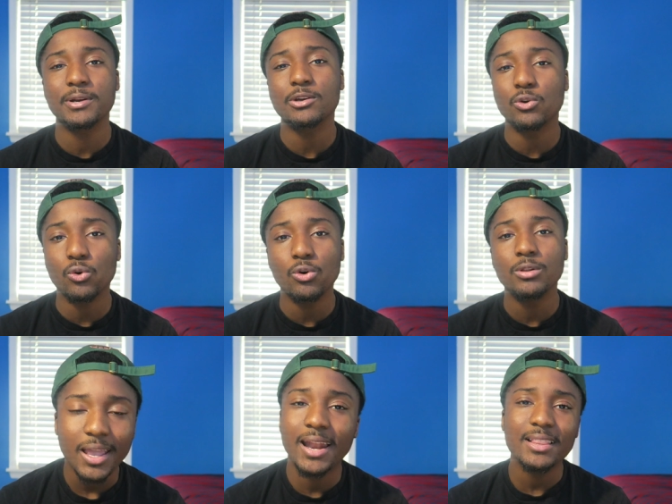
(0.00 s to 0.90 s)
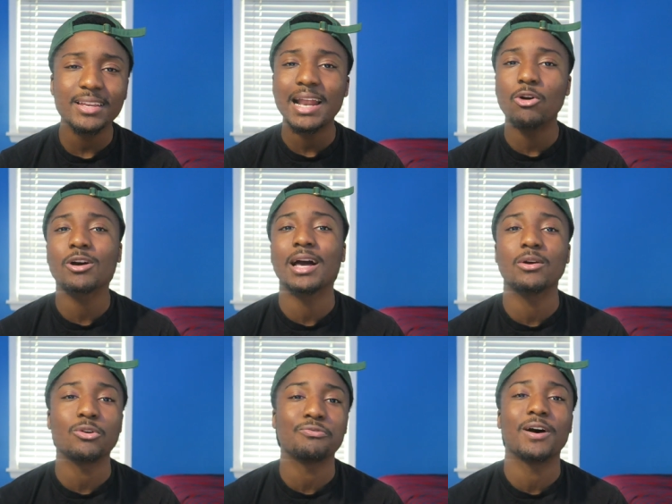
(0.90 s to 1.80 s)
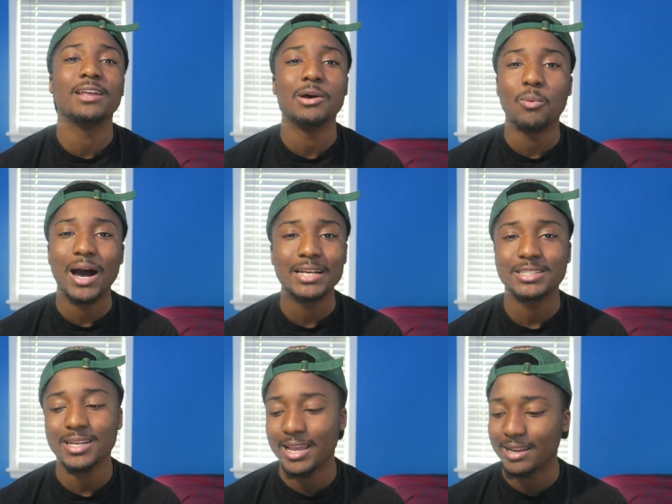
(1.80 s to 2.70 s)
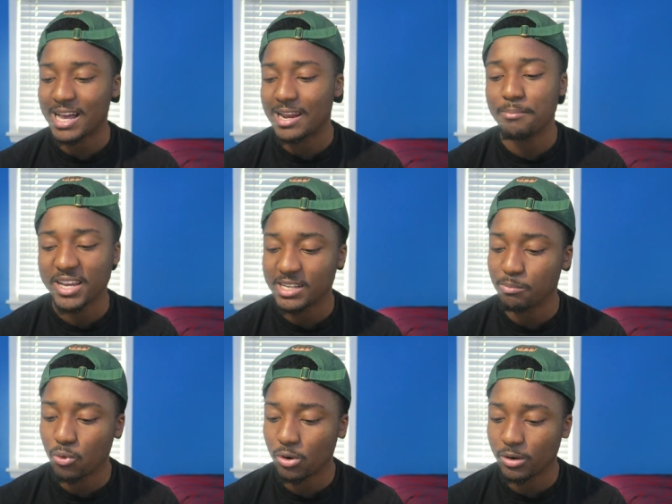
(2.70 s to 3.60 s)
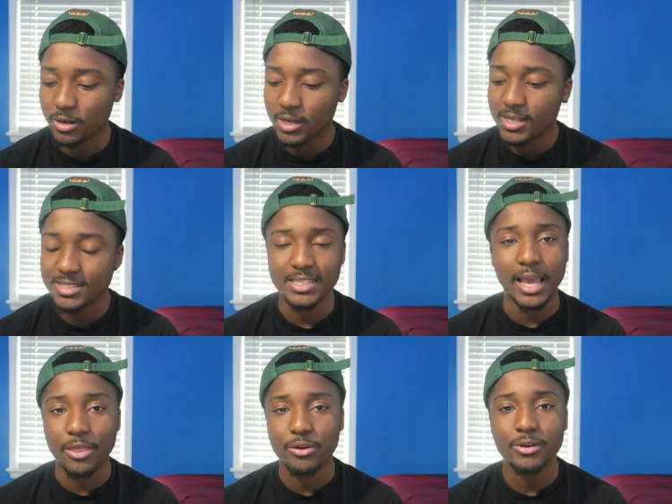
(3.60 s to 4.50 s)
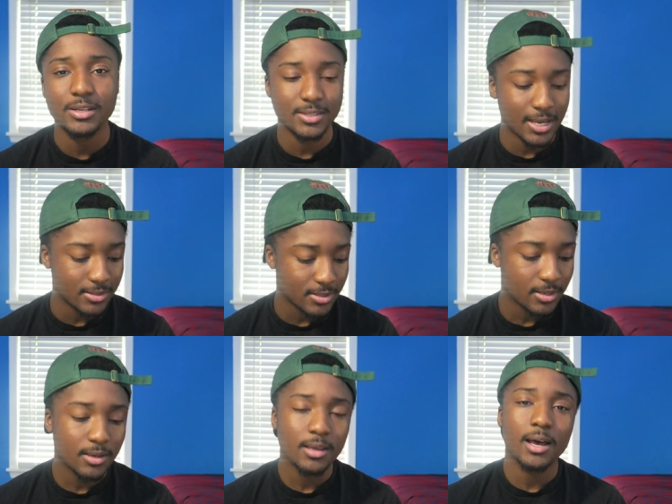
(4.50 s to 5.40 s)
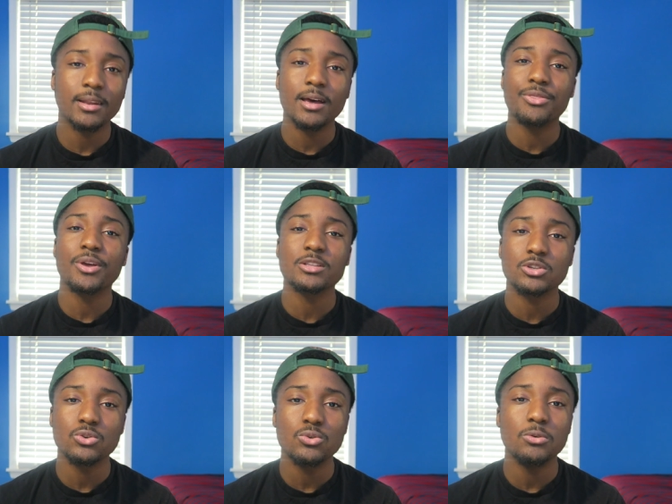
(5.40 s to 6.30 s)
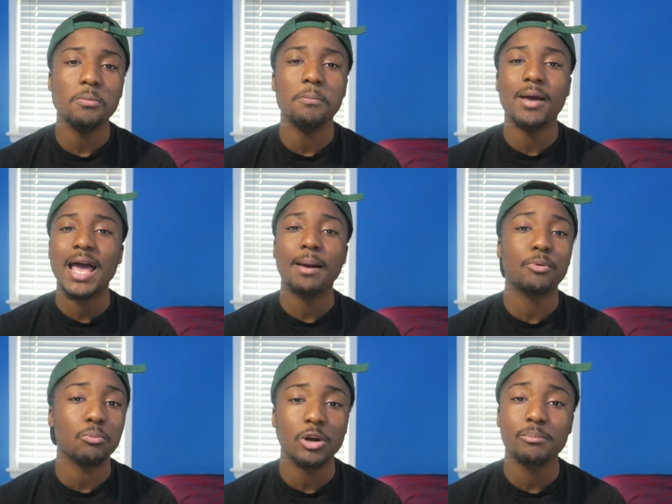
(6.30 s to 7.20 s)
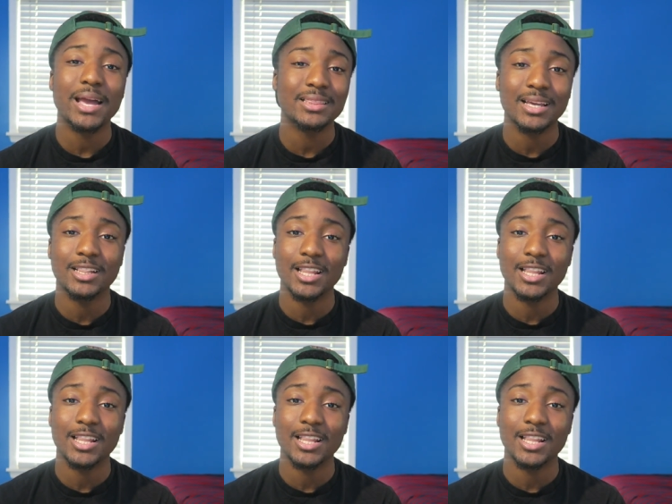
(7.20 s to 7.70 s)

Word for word: pretty cool and I think that will kind of refine the watch and kind of make it more together in a sense another thing too Apple bring back the